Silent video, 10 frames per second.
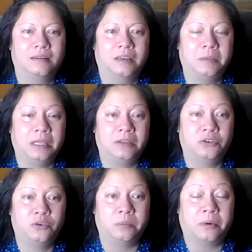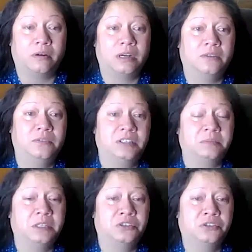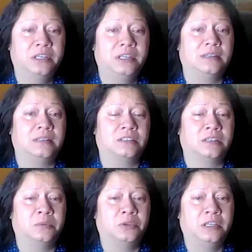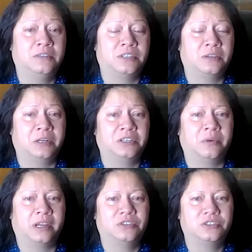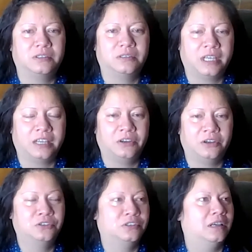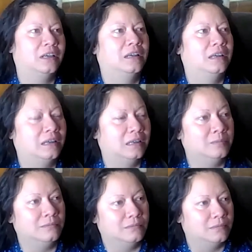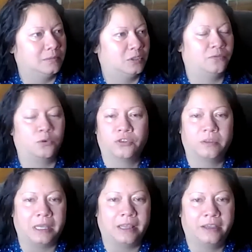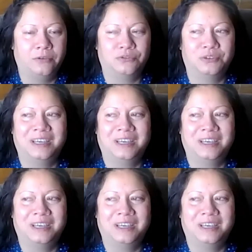committed to and part of this ministry in this community of Sunrise Ranch. 10 years, the fourth of my life,